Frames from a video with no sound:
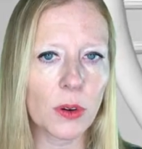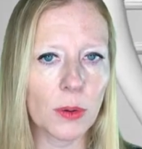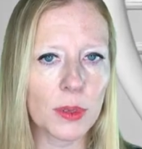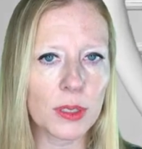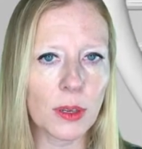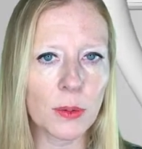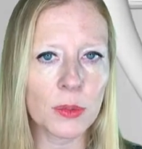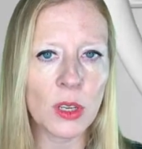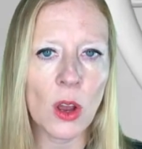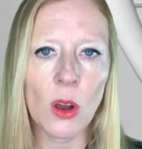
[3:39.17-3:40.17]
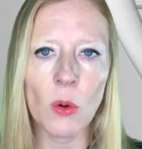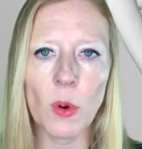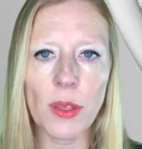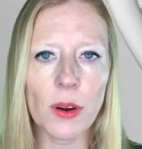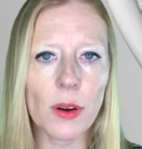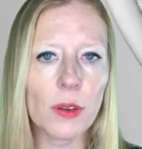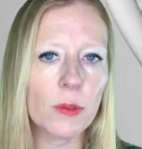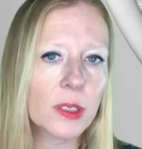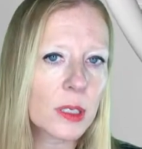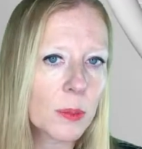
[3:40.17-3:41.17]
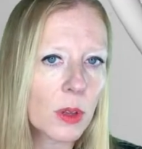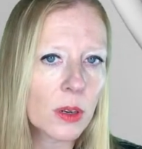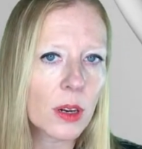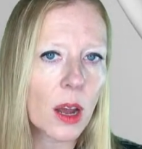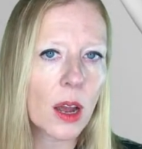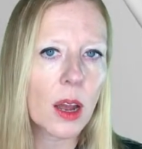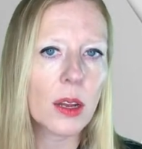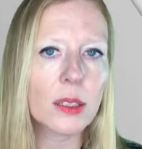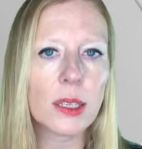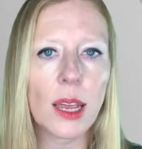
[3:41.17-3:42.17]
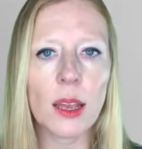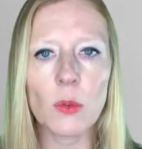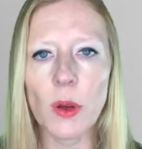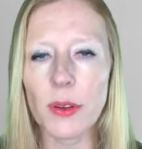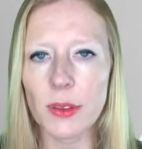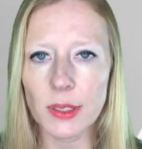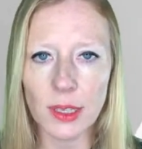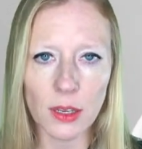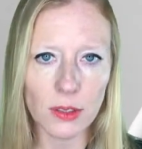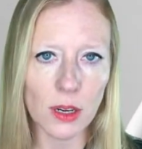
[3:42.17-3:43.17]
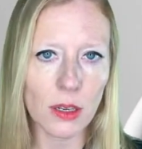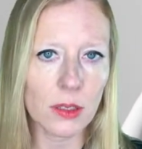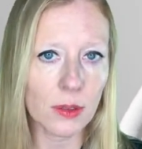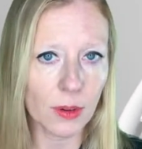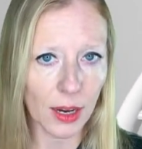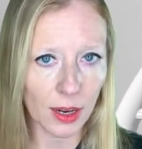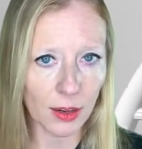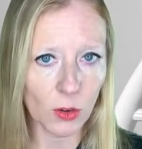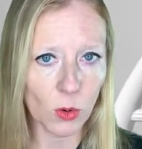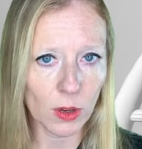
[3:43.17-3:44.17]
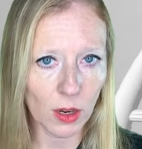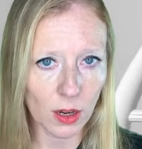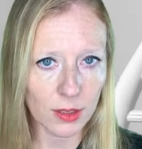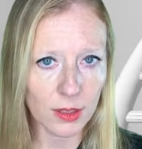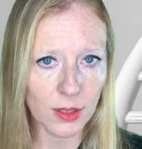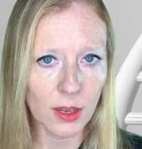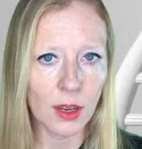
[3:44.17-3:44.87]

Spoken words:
chromosomes, whether they're visible or not, and whether the cells are dividing or not.